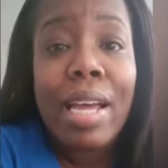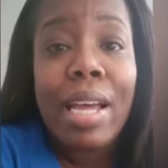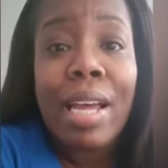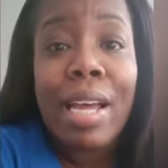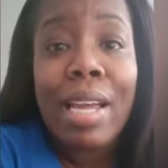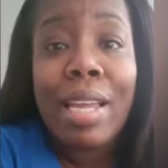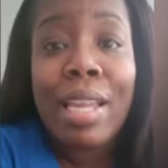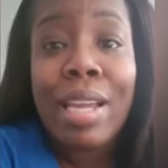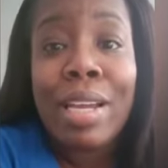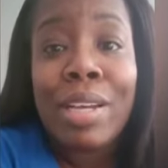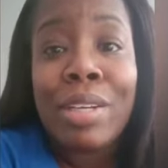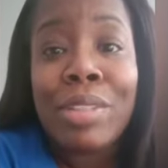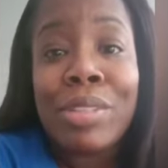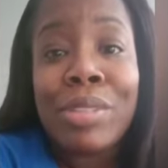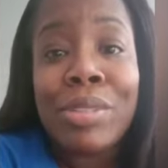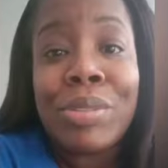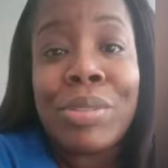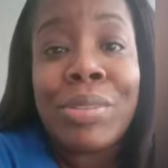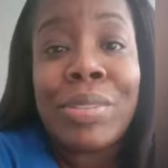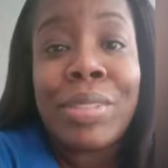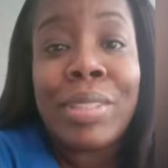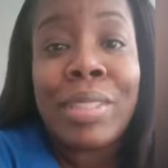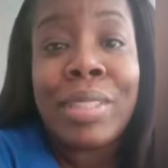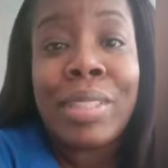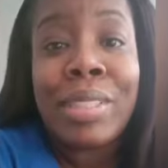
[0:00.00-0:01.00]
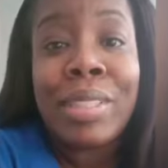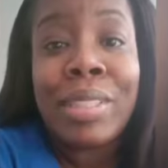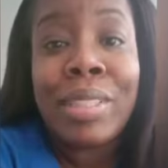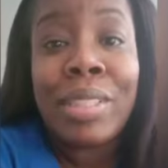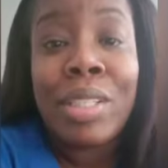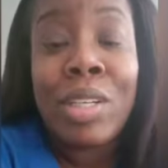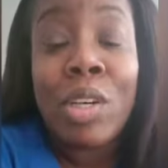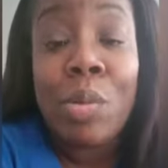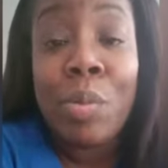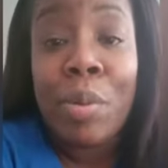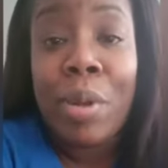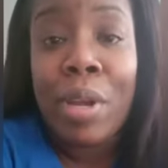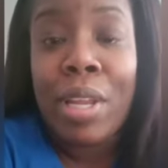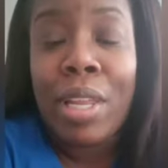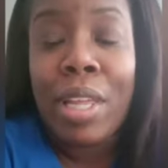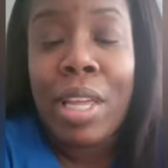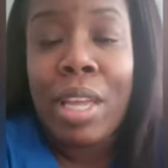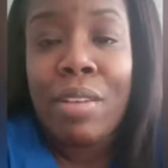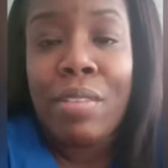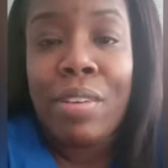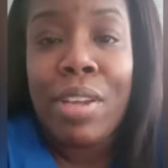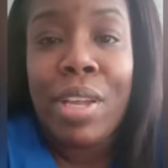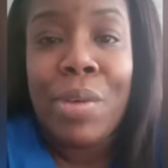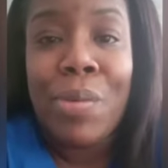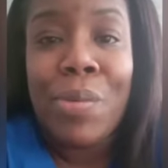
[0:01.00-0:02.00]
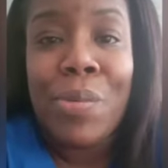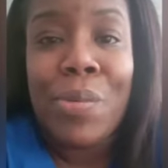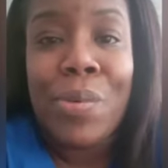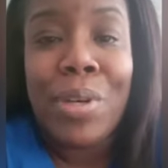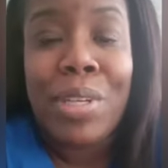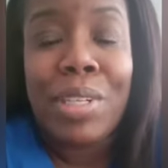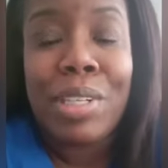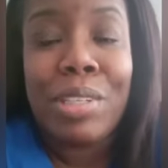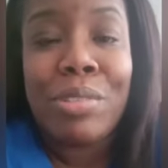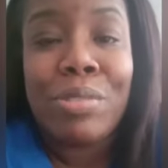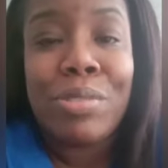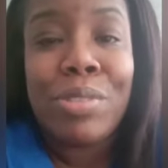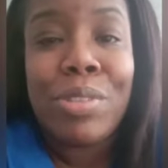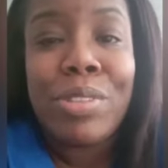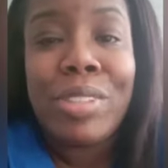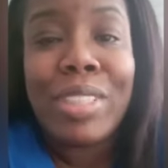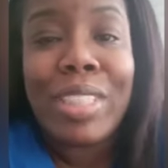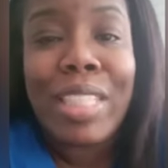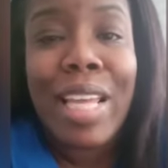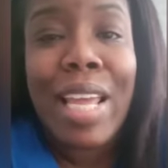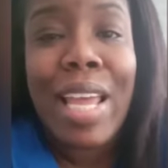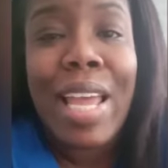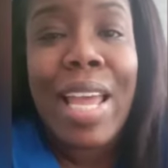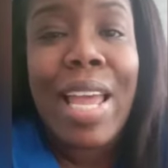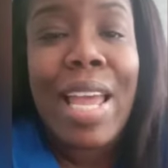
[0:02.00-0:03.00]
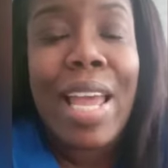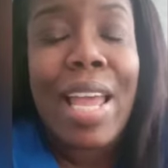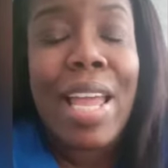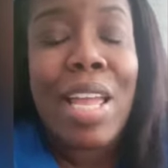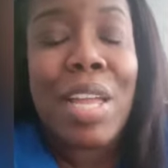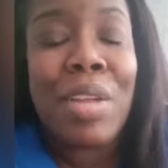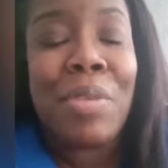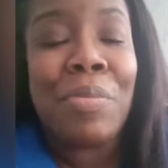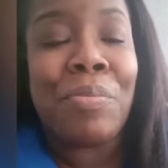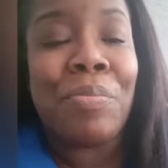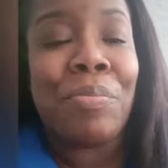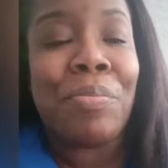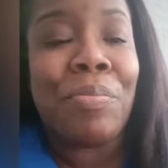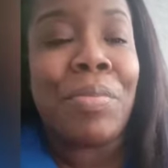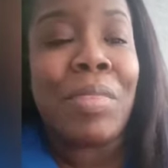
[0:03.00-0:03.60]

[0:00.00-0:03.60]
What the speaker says: How y'all doing? I hope y'all are having a wonderful day.